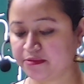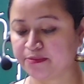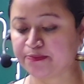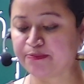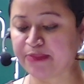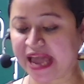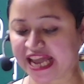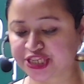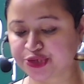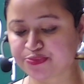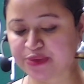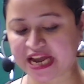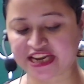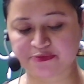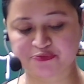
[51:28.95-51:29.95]
backed
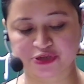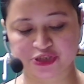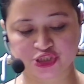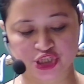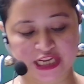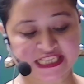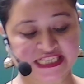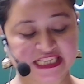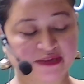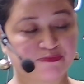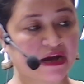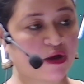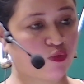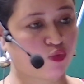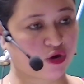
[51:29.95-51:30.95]
by the purchasing
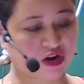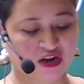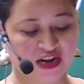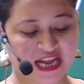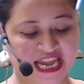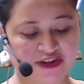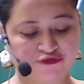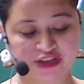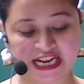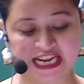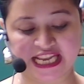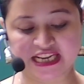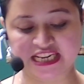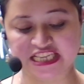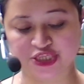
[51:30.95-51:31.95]
power and
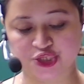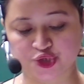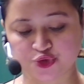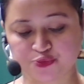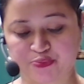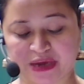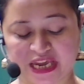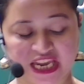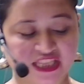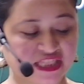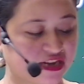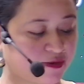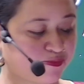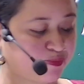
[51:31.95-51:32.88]
willingness to pay the